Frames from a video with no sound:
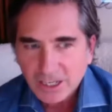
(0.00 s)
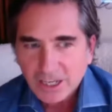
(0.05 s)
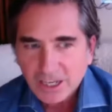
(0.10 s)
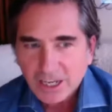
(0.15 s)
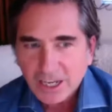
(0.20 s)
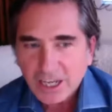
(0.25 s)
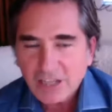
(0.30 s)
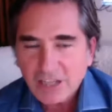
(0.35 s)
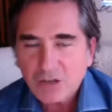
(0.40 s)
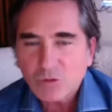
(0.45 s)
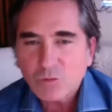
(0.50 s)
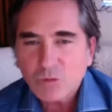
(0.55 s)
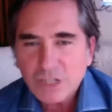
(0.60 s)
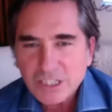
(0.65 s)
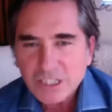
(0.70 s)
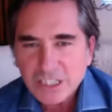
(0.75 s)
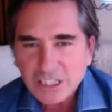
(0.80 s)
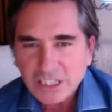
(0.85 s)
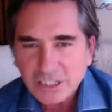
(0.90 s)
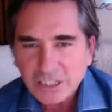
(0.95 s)
And
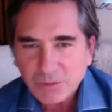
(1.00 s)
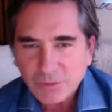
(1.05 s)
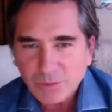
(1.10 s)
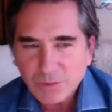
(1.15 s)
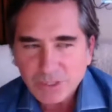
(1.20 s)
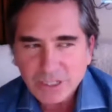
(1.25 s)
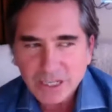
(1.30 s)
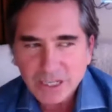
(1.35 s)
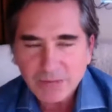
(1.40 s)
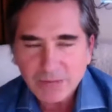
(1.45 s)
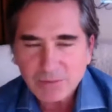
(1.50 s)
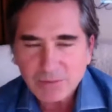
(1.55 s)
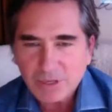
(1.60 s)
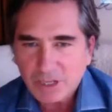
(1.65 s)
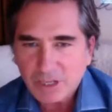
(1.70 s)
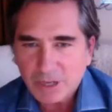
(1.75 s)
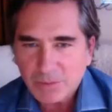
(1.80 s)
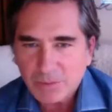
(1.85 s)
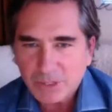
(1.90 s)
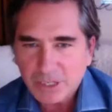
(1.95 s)
originally, when we named our
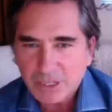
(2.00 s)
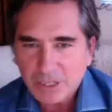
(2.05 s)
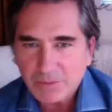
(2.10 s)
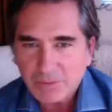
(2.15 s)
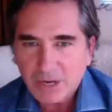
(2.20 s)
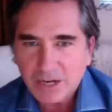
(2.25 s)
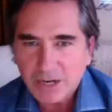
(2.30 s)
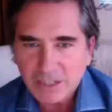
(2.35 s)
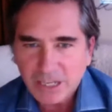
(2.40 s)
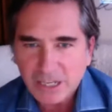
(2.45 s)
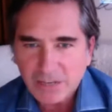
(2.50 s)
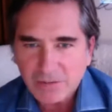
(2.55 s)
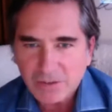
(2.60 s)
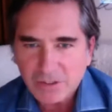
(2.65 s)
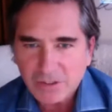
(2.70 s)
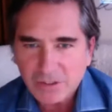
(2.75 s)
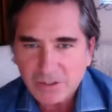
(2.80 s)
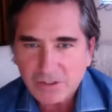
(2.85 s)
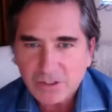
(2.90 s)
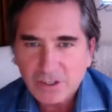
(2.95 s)
company Meyer
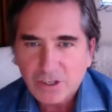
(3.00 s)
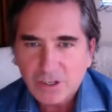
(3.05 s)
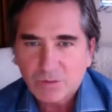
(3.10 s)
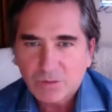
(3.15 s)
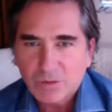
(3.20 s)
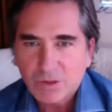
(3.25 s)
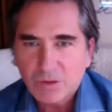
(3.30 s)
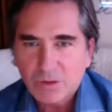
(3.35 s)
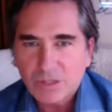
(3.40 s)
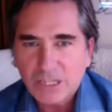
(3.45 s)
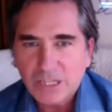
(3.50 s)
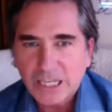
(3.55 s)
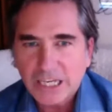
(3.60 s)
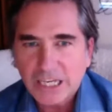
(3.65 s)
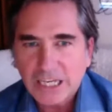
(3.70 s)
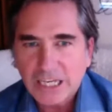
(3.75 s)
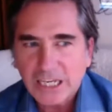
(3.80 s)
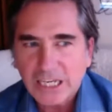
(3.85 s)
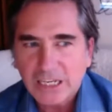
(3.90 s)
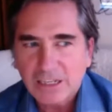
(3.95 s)
Davis, we were
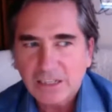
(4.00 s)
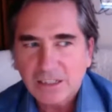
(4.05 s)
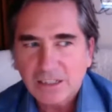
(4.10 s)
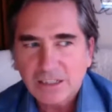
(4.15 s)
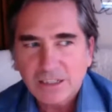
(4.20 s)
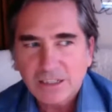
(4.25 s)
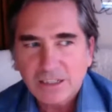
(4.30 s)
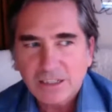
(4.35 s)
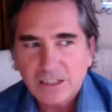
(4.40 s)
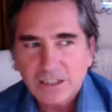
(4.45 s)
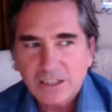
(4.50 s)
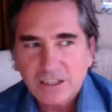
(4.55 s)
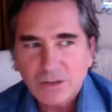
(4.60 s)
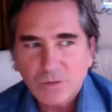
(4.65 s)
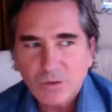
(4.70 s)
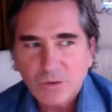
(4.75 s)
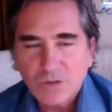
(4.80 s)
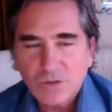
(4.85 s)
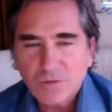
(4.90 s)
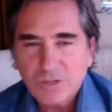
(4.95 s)
thinking,
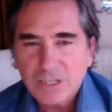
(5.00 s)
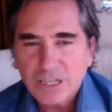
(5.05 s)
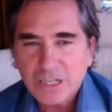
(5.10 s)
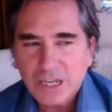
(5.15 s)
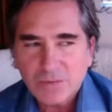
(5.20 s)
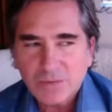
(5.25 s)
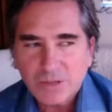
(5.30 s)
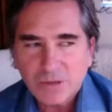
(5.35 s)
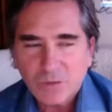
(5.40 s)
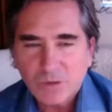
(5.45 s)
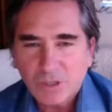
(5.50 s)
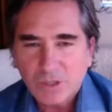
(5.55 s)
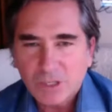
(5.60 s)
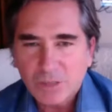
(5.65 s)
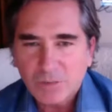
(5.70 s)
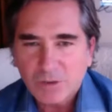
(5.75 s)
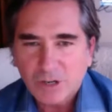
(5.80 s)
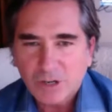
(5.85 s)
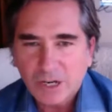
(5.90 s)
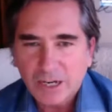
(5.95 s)
what if we named it
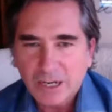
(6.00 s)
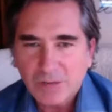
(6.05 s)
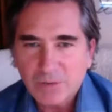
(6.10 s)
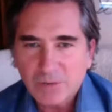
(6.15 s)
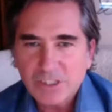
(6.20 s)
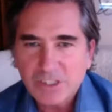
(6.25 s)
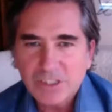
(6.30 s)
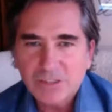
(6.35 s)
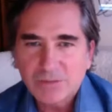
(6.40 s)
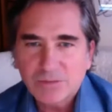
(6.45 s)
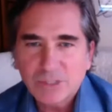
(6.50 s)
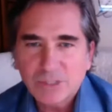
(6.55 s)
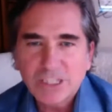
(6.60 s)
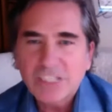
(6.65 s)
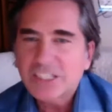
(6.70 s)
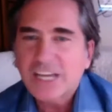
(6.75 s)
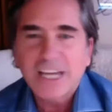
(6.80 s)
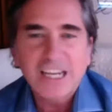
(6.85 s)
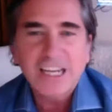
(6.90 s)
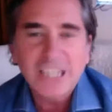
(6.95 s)
William Gray? And we
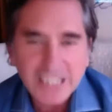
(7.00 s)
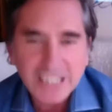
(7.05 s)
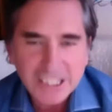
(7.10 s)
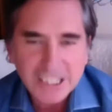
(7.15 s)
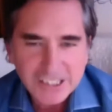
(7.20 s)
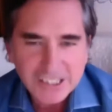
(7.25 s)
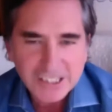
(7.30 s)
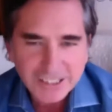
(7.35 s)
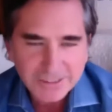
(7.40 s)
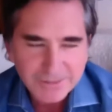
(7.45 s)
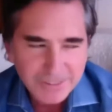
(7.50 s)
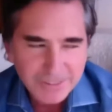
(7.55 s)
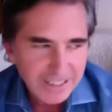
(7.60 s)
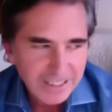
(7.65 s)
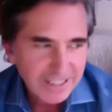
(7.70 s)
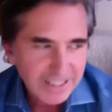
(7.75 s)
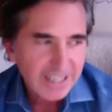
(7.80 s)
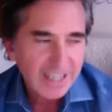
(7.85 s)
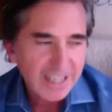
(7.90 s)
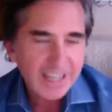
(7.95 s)
decided against it.
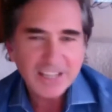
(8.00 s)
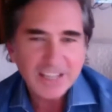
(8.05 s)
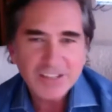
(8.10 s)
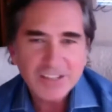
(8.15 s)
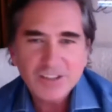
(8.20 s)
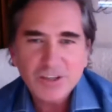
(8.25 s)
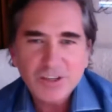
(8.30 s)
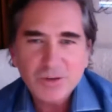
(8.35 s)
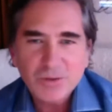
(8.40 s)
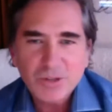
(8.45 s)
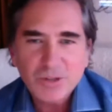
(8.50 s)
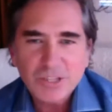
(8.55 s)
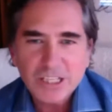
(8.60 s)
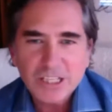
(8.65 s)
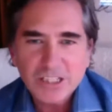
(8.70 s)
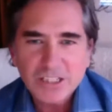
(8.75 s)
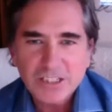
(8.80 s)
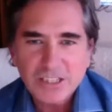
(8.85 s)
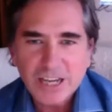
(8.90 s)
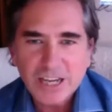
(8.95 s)
And so when
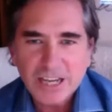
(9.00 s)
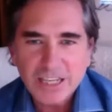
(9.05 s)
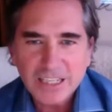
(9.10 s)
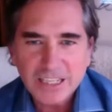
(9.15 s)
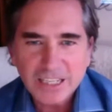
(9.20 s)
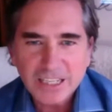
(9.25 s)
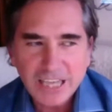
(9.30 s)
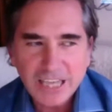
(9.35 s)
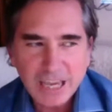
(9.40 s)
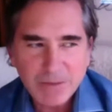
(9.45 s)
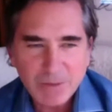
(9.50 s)
this idea came